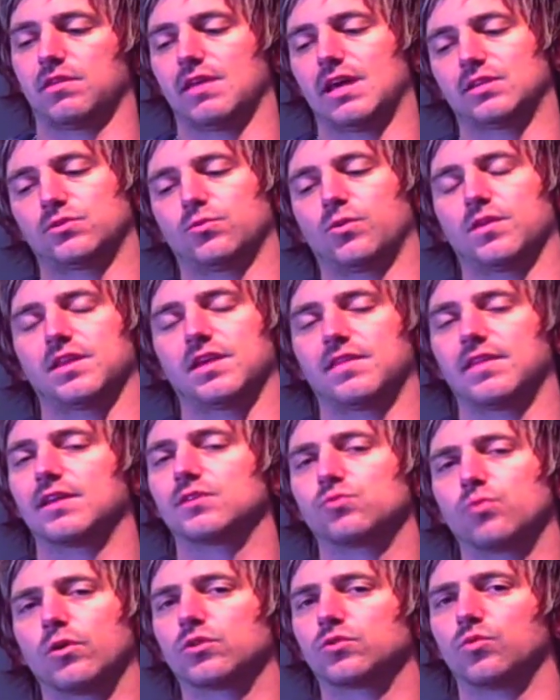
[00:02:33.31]
That's one thing
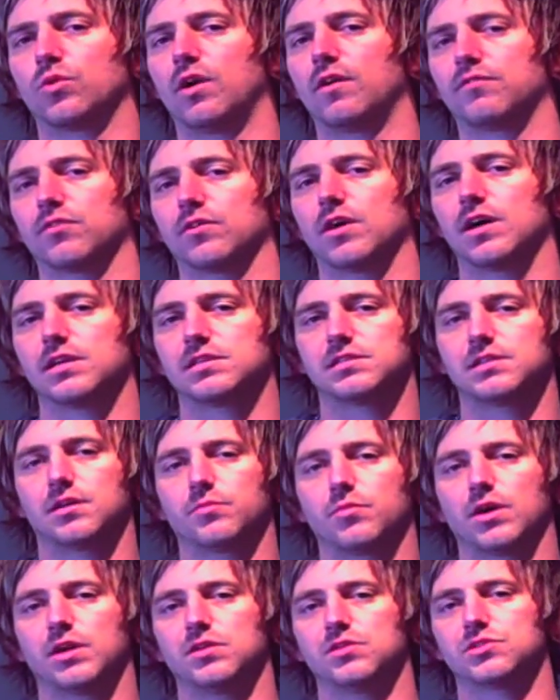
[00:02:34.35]
that's worked well for us here at
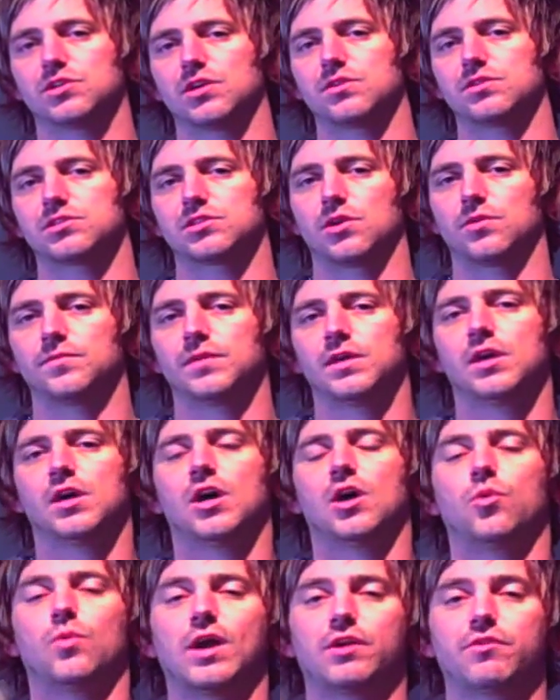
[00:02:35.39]
Brandon Church. So,
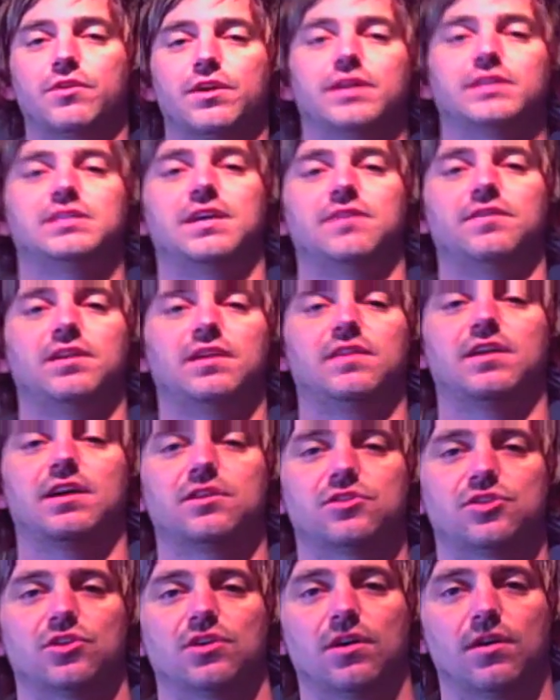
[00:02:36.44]
with creativity,
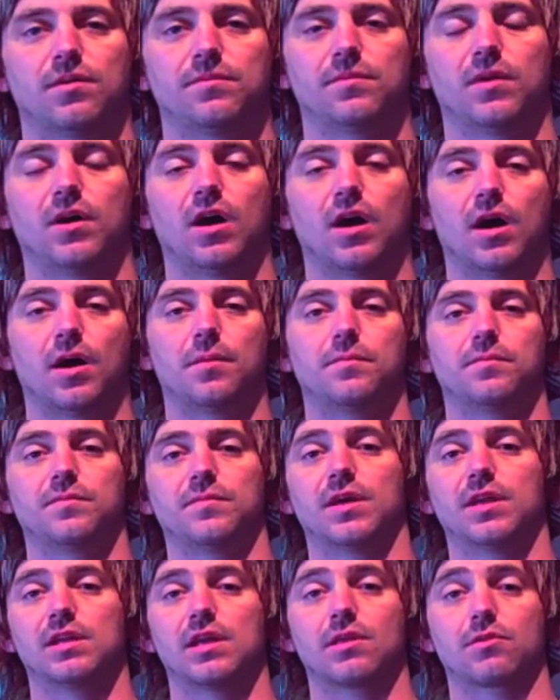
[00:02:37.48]
there's you
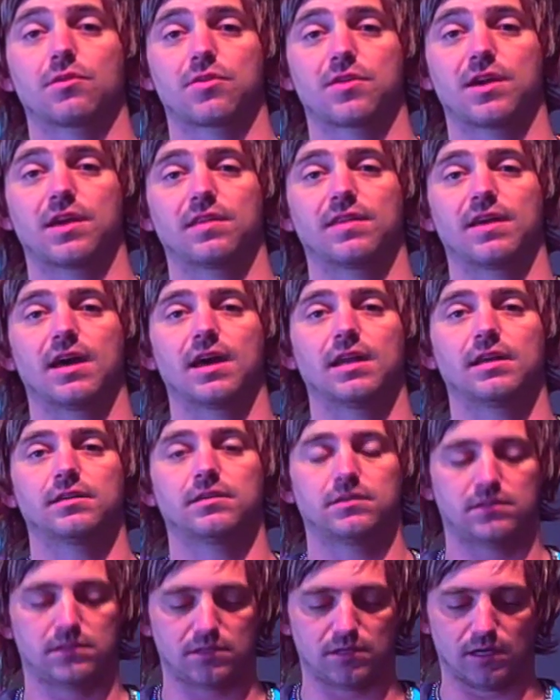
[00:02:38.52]
another thing that
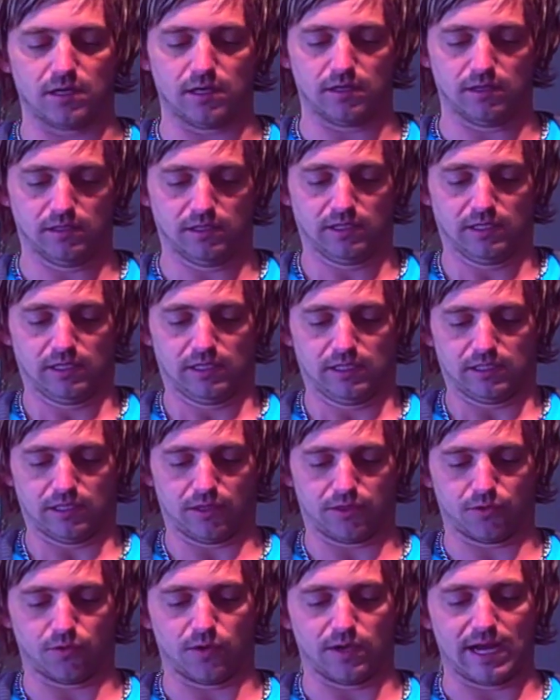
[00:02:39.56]
to
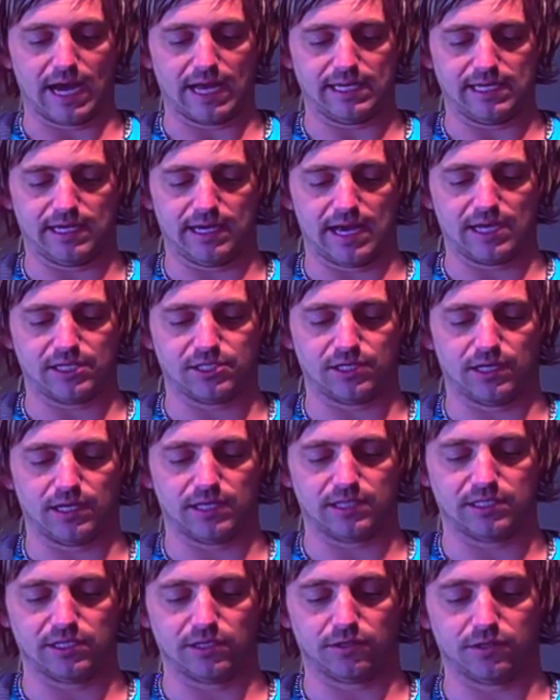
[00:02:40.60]
throw an idea at you.
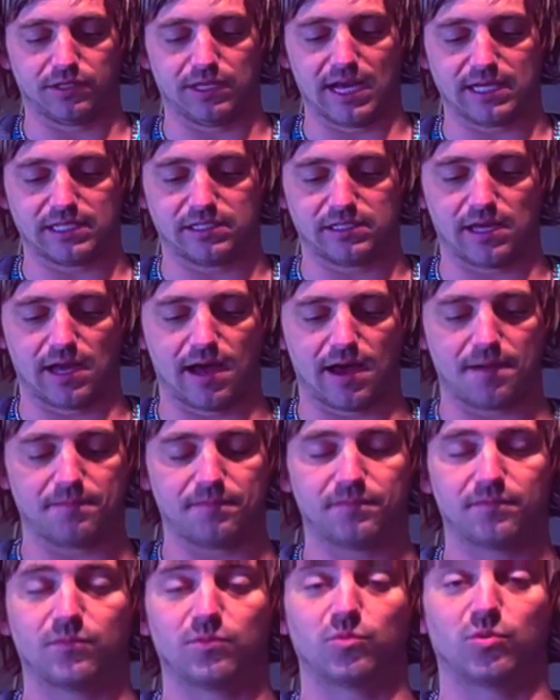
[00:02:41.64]
Until next time,
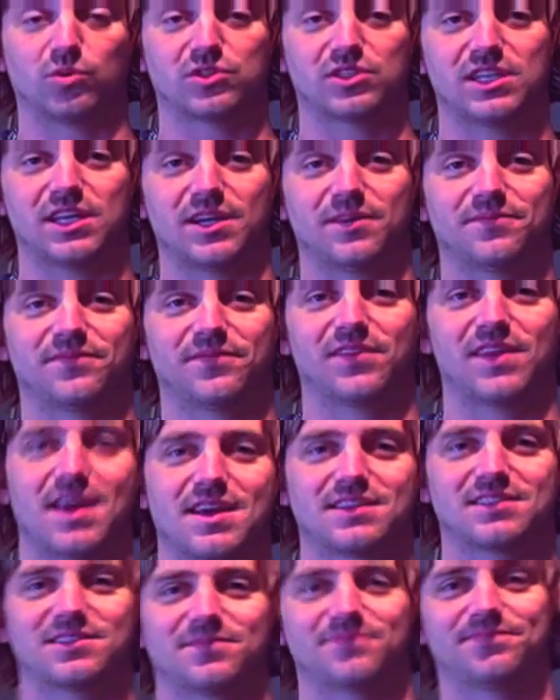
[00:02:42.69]
we'll see you.
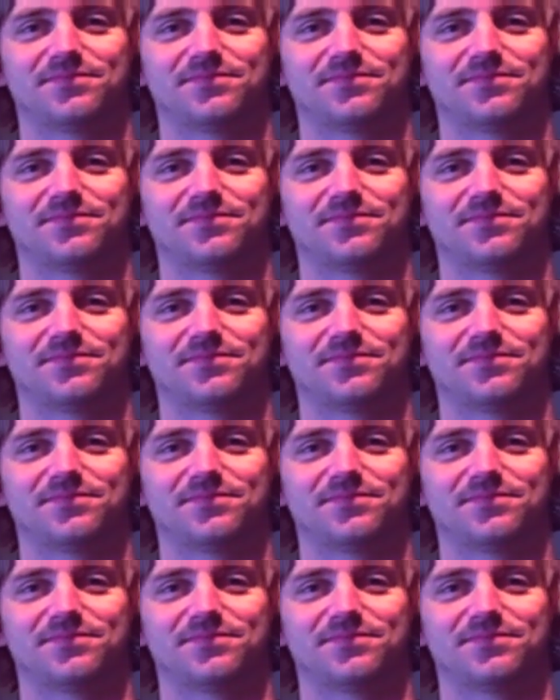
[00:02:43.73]
Thanks.